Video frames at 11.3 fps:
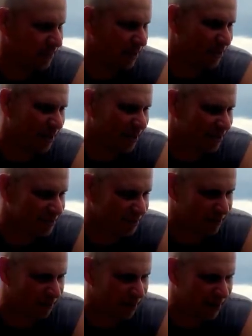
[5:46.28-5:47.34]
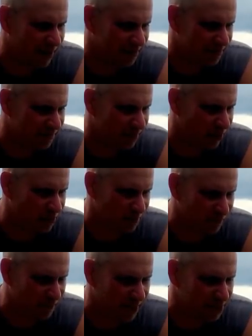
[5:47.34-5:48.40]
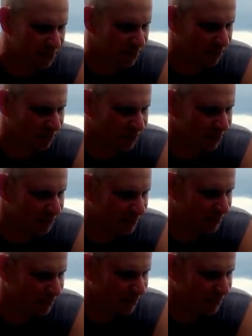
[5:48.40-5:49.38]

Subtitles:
I think it's a Granite. No, it's a Vision, I believe.